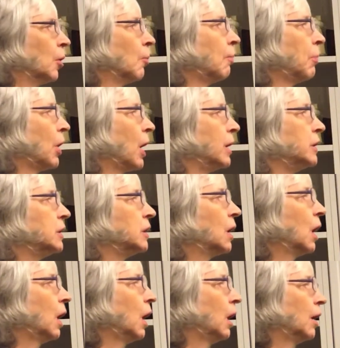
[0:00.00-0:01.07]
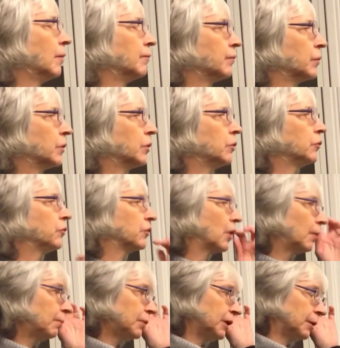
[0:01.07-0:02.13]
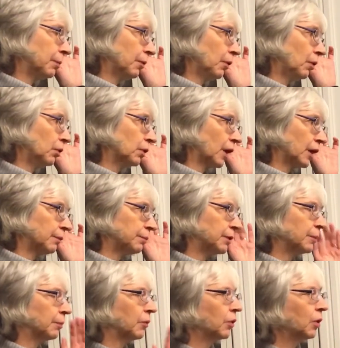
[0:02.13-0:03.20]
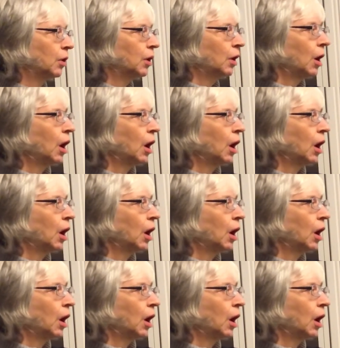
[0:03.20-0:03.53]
But um, some people, a lot of people,